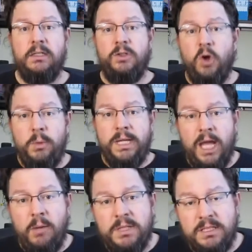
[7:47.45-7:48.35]
Nobody
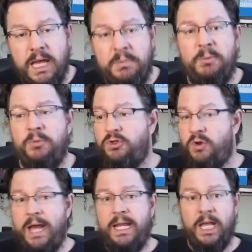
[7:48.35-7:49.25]
helped this guy. People were
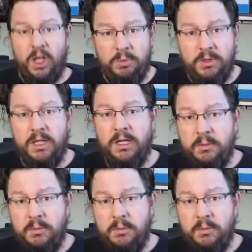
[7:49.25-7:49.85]
trying to help.